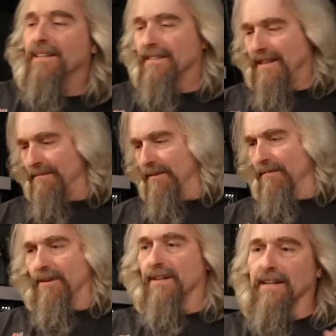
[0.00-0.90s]
I mean,
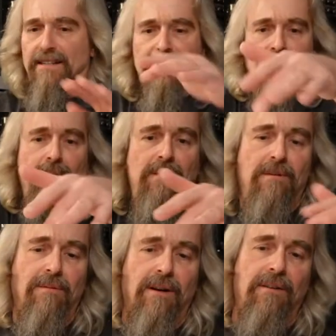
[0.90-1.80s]
one, I got tape here
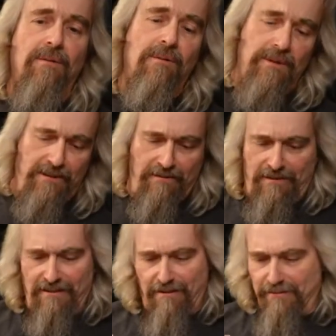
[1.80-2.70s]
where I normally don't.
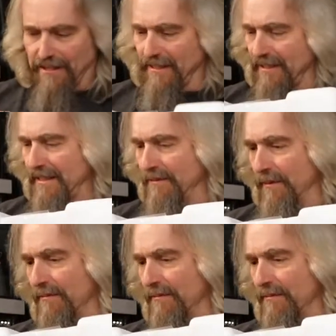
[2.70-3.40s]
It's almost like this thing's been